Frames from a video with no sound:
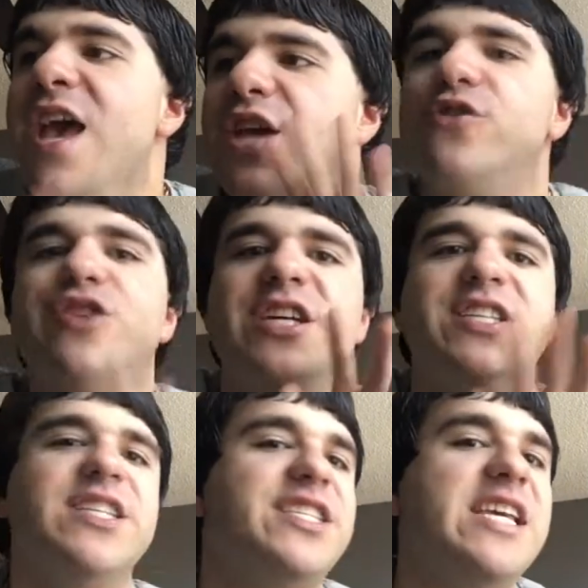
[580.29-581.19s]
You
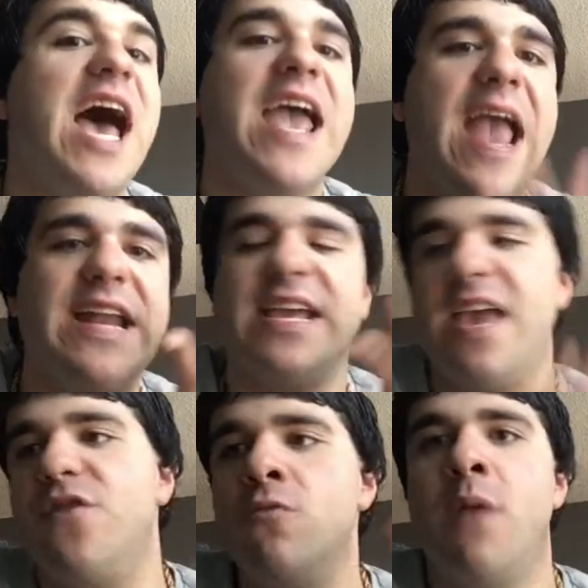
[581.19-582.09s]
trust the CIA to
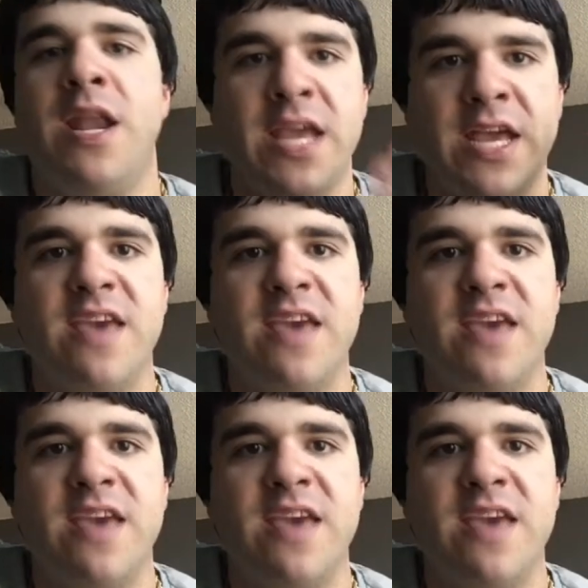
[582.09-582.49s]
give you money and